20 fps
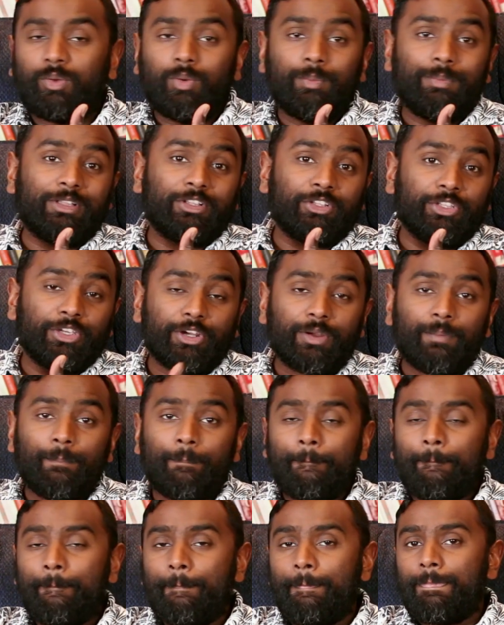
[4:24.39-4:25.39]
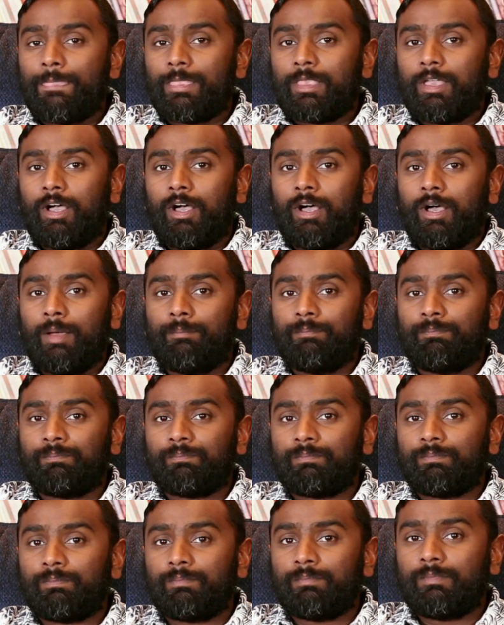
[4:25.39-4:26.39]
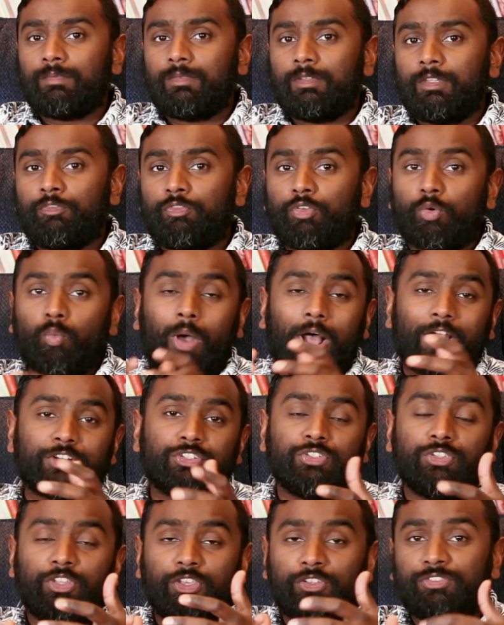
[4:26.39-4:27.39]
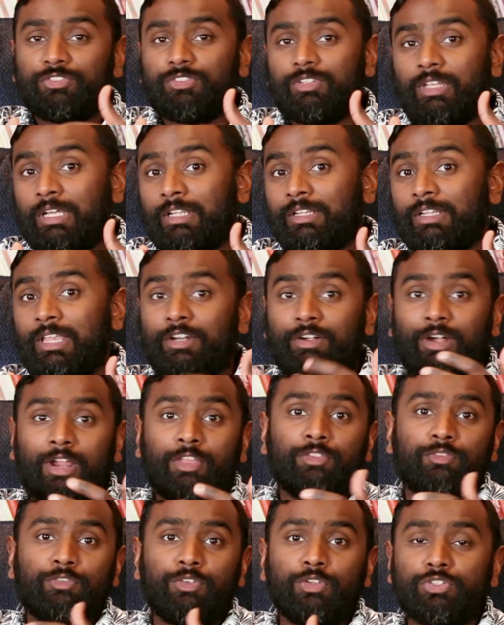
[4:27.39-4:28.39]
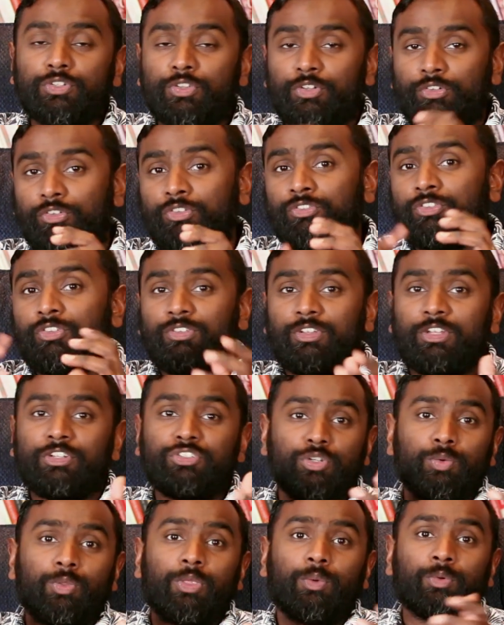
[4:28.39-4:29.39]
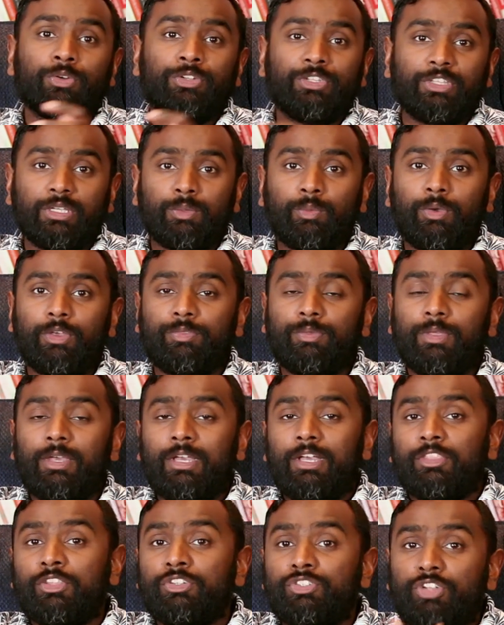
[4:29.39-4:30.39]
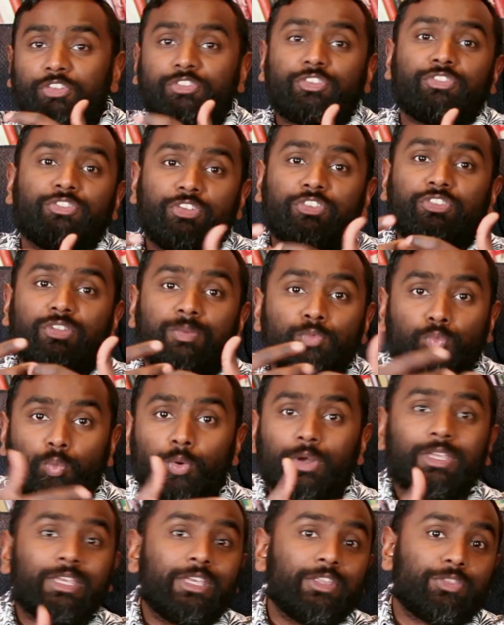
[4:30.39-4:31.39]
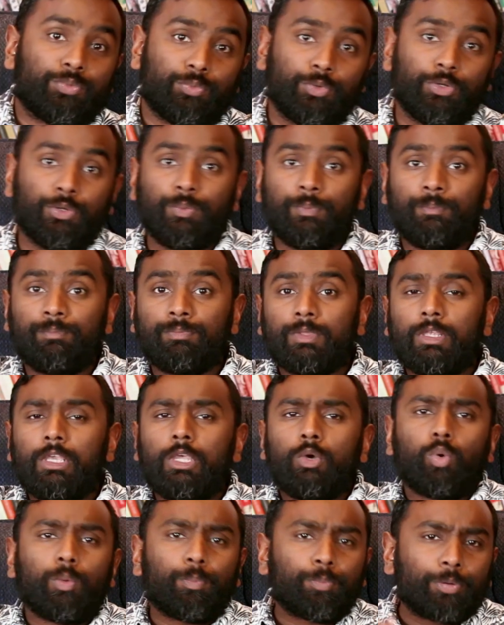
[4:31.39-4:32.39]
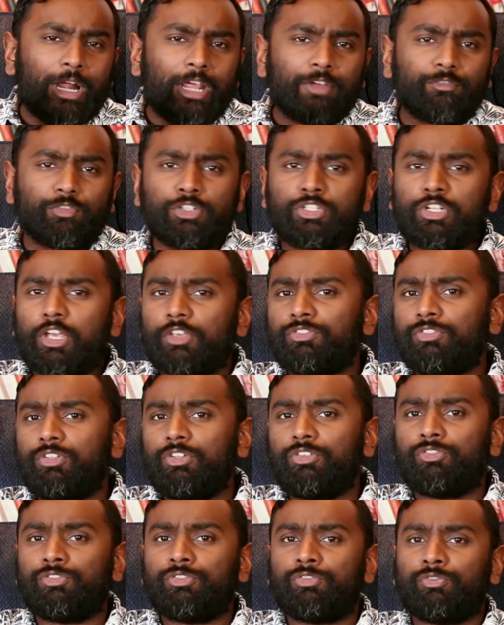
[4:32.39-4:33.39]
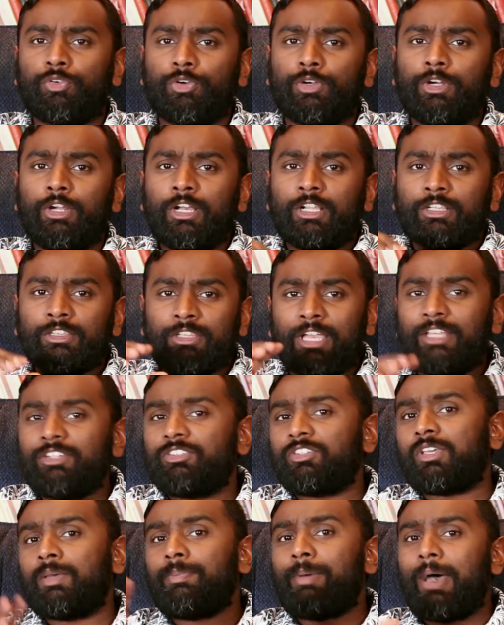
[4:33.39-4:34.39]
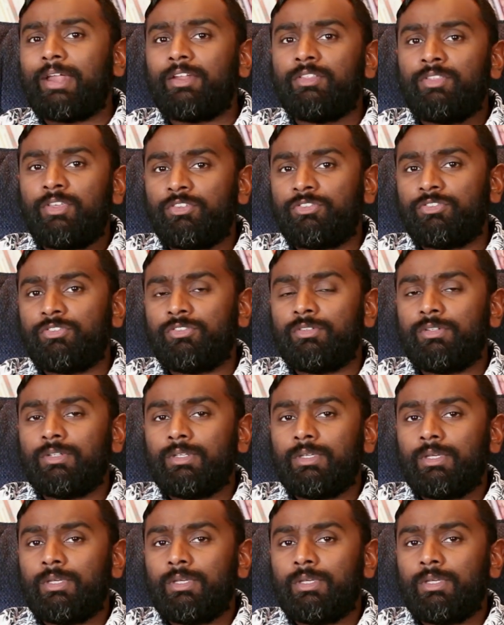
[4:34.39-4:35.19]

I want to be clear um, if you're watching this uh, later on in the future, there's an issue that we're dealing with. The justice system's working it through. We're praying for justice, for light to come out of this.